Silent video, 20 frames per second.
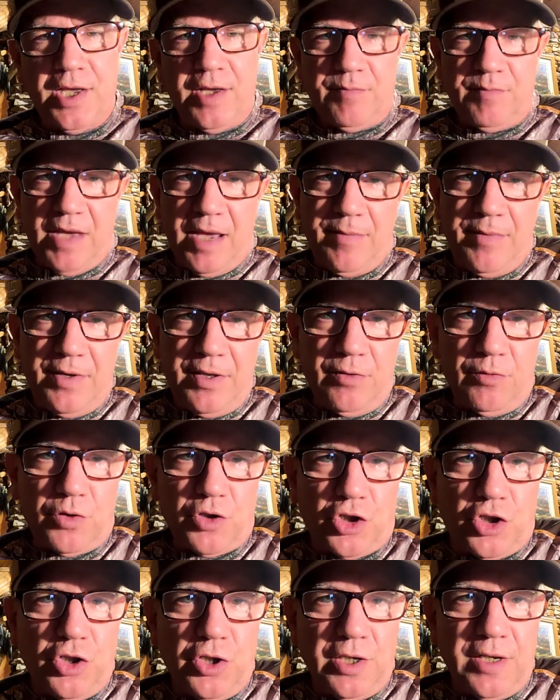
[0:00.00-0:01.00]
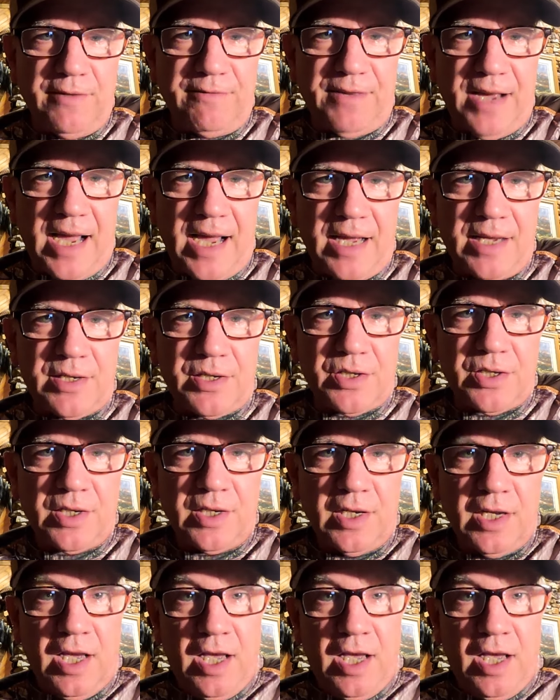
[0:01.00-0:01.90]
Maybe it was good advice.